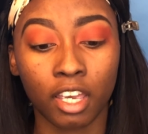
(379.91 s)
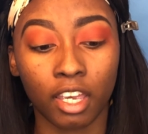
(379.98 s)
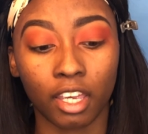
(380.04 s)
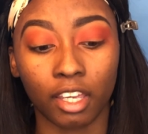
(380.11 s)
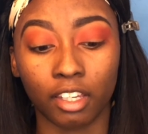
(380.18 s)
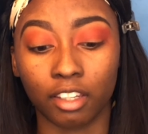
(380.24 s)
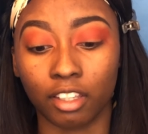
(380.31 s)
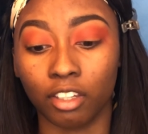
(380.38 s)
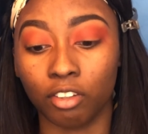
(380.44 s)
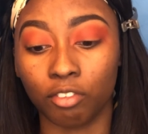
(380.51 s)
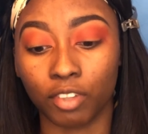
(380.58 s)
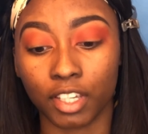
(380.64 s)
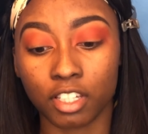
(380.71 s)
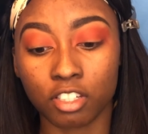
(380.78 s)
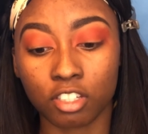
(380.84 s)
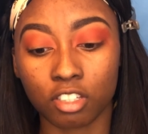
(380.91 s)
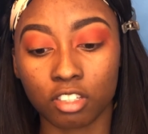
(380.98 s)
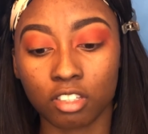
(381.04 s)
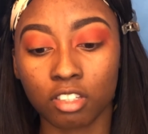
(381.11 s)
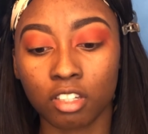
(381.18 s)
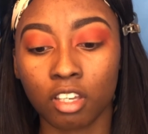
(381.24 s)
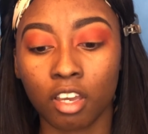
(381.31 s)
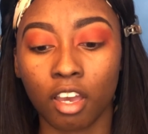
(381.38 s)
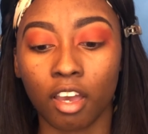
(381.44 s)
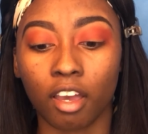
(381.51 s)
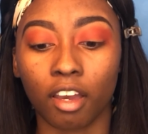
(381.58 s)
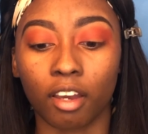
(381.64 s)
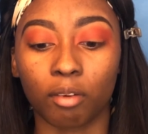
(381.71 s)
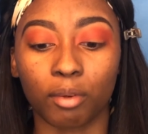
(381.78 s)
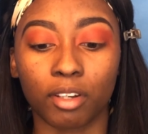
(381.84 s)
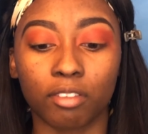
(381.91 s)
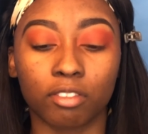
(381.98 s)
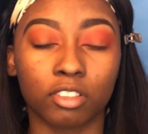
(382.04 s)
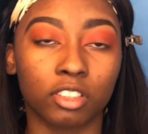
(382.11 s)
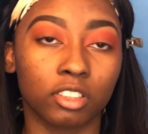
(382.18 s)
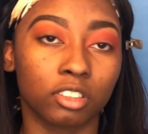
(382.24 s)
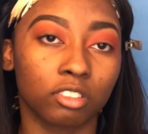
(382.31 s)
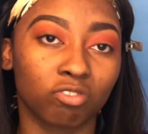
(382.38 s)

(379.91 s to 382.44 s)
and innovation. However,